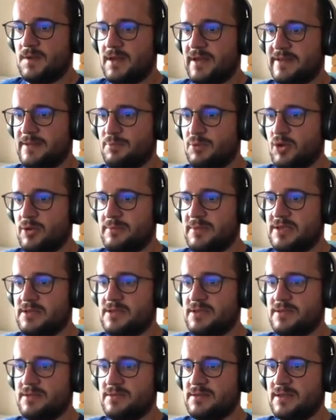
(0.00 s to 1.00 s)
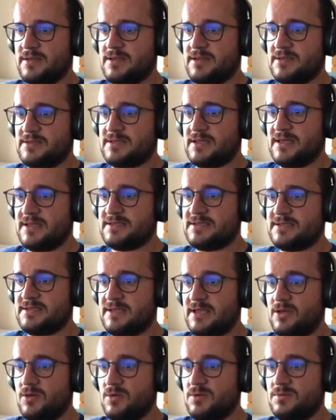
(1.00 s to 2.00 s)
a deployment that it has
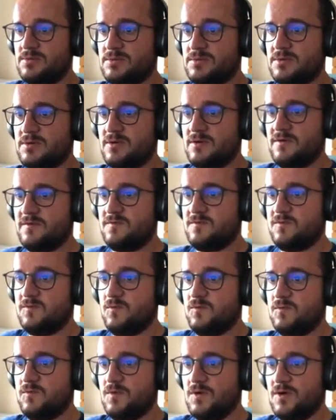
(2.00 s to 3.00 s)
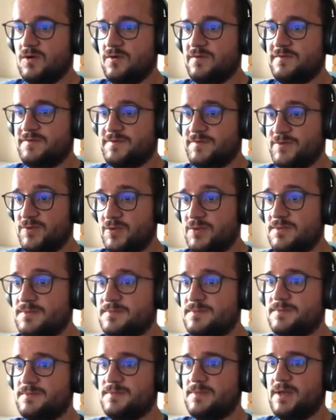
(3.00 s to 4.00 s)
zero of, of two
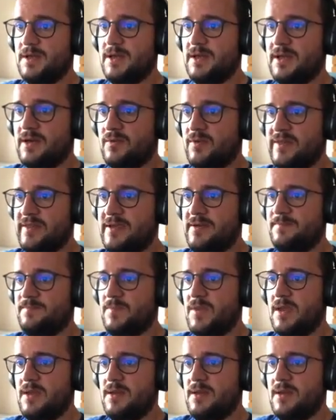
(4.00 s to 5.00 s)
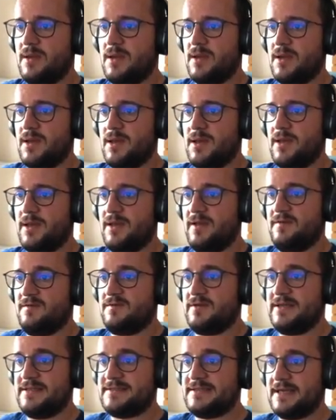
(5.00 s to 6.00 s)
uh, ready. Uh, if
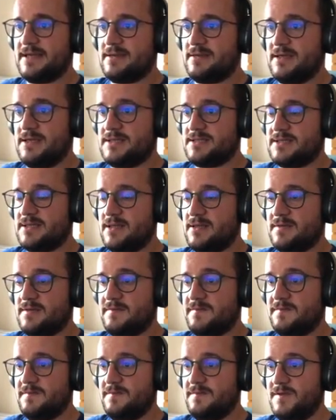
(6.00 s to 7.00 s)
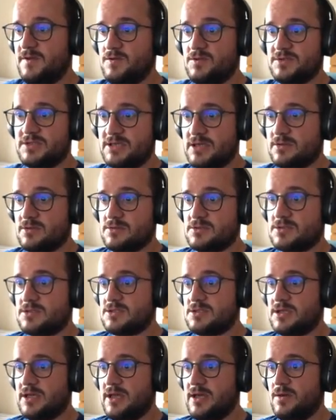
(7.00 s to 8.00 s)
we check this in few
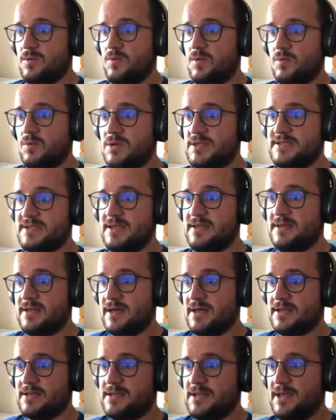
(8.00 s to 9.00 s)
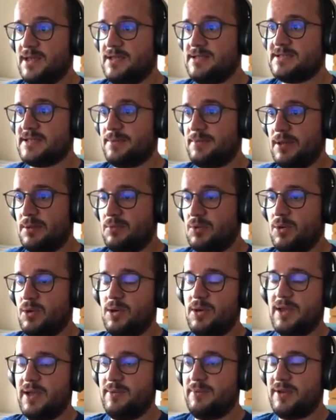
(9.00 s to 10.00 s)
seconds, uh, we will see that it's
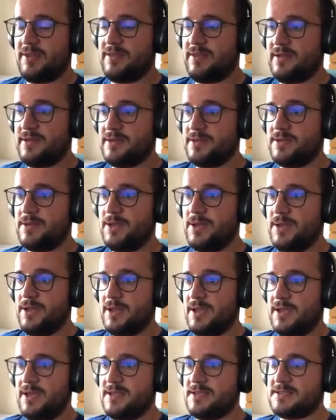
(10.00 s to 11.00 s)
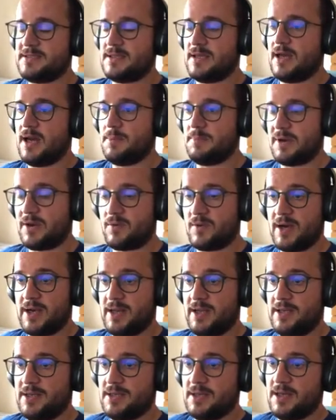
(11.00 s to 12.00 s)
available, everything is up and
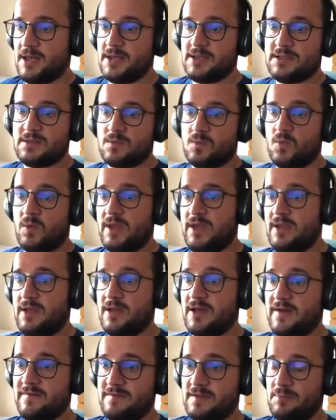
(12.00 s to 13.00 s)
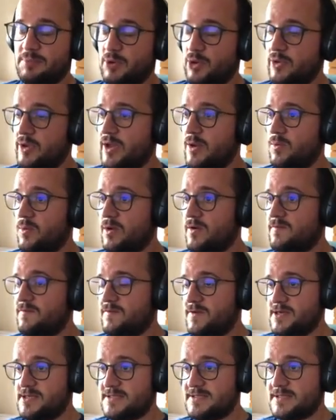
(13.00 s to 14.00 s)
running, and we have deployed our
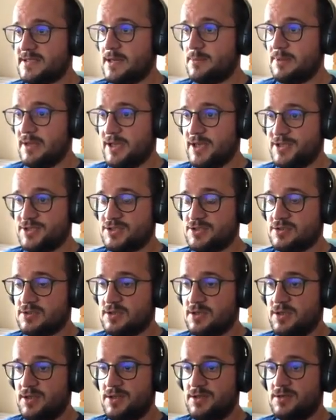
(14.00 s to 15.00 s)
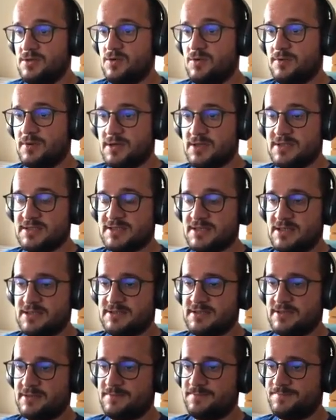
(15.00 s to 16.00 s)
first application in Kubernetes
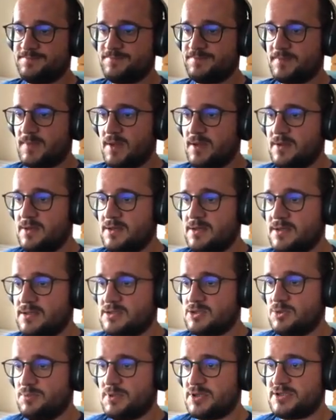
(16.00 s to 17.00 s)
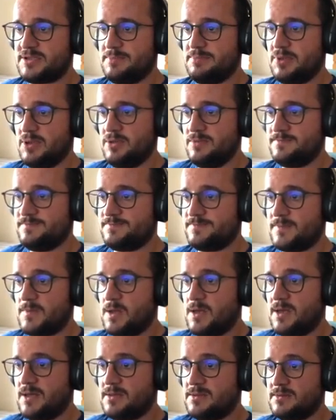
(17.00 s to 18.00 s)
cluster. Super simple
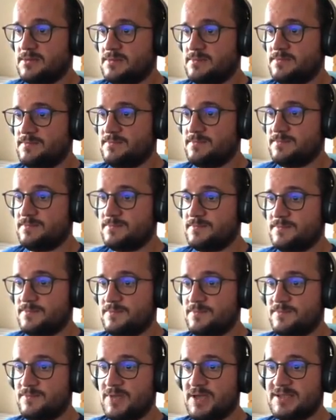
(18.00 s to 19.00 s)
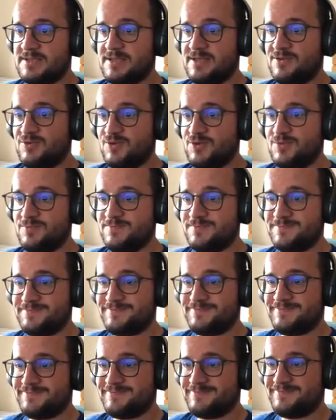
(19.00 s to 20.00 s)
and nice thing to do
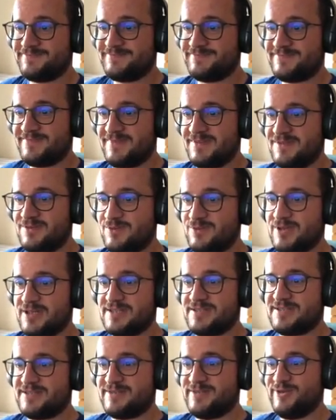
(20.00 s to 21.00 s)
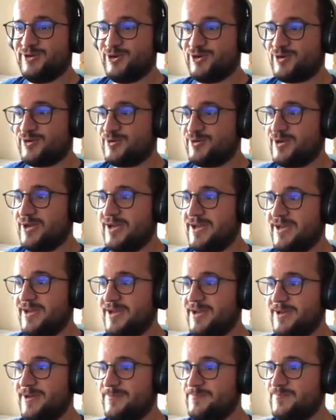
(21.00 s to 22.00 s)
to test your,
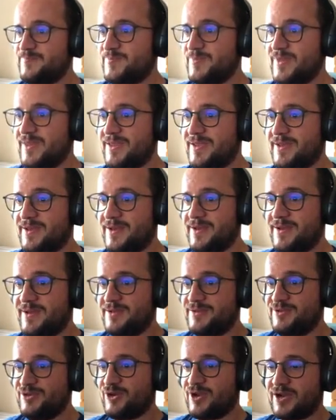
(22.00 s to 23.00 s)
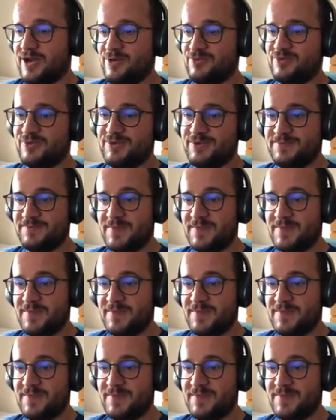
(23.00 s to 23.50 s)
uh, your account.